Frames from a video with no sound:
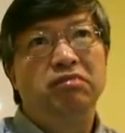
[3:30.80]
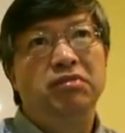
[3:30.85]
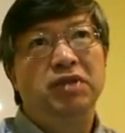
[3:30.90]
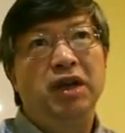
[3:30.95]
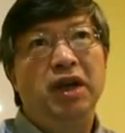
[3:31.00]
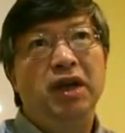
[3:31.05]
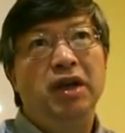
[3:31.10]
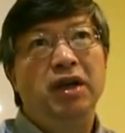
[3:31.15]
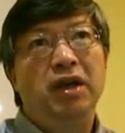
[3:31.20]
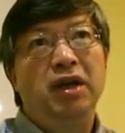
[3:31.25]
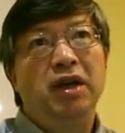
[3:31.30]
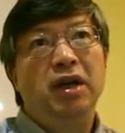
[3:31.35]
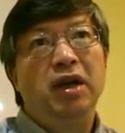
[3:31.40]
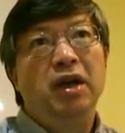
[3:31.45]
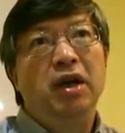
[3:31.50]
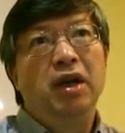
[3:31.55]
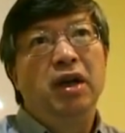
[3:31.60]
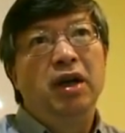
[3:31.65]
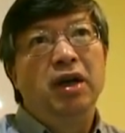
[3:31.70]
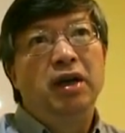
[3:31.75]
Okay?
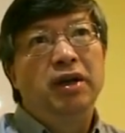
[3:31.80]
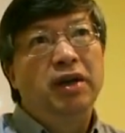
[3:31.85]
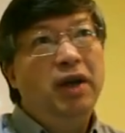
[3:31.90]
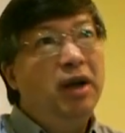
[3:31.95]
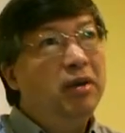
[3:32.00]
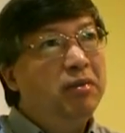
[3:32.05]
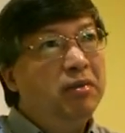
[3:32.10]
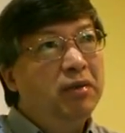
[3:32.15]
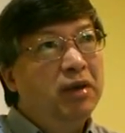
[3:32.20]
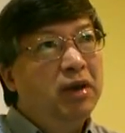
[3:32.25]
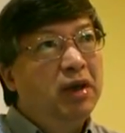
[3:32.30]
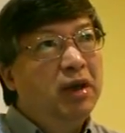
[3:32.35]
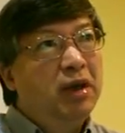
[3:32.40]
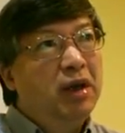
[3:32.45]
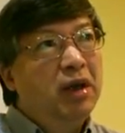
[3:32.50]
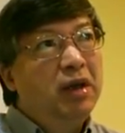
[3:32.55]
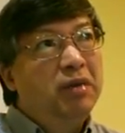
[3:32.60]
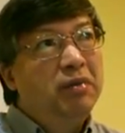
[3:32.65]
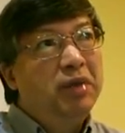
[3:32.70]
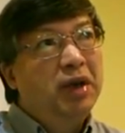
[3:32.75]
Yep.
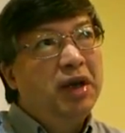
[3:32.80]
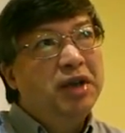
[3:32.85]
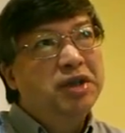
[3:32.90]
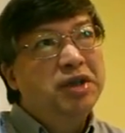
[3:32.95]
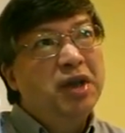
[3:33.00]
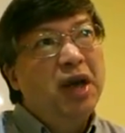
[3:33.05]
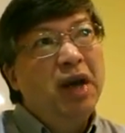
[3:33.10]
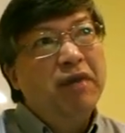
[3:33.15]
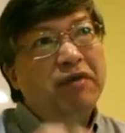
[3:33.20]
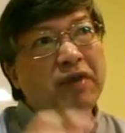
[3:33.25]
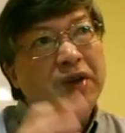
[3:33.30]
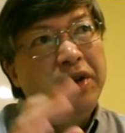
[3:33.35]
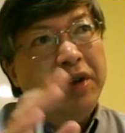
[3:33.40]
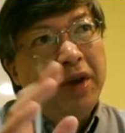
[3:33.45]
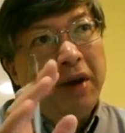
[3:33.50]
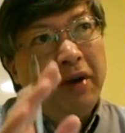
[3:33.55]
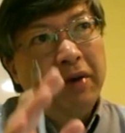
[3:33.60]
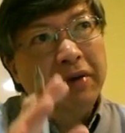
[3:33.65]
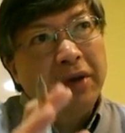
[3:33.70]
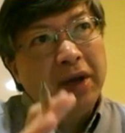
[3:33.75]
Because if a
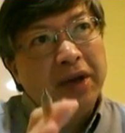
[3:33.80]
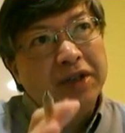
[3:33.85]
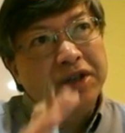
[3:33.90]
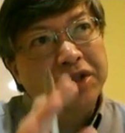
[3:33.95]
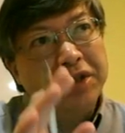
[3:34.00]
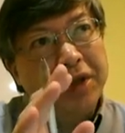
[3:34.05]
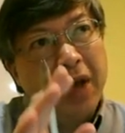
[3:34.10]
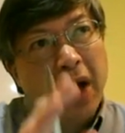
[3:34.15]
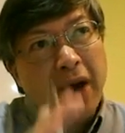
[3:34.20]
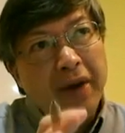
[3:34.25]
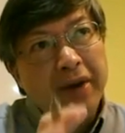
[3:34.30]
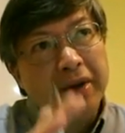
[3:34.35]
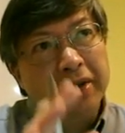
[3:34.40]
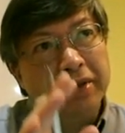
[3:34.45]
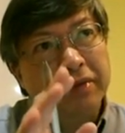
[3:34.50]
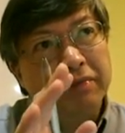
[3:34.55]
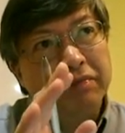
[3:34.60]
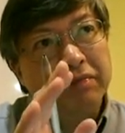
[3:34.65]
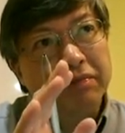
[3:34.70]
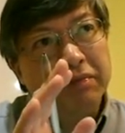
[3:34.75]
node is not
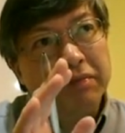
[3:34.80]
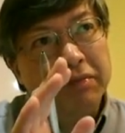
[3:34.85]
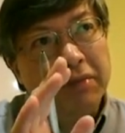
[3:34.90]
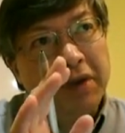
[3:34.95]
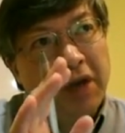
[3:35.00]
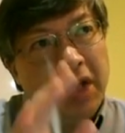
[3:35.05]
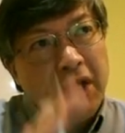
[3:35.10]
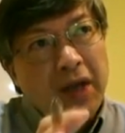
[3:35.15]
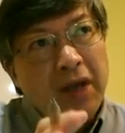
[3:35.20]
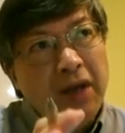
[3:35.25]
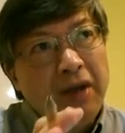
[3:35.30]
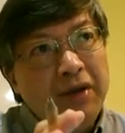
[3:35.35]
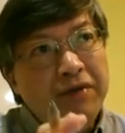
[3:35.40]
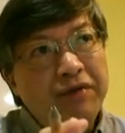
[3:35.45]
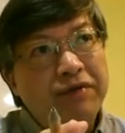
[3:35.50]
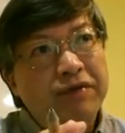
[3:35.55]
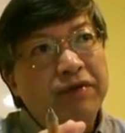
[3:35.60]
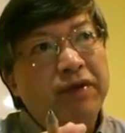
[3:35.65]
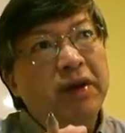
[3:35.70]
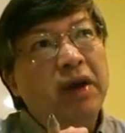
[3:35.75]
a
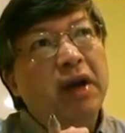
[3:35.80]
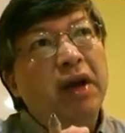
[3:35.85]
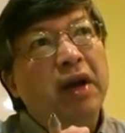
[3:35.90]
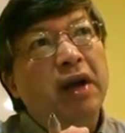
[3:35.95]
leaf,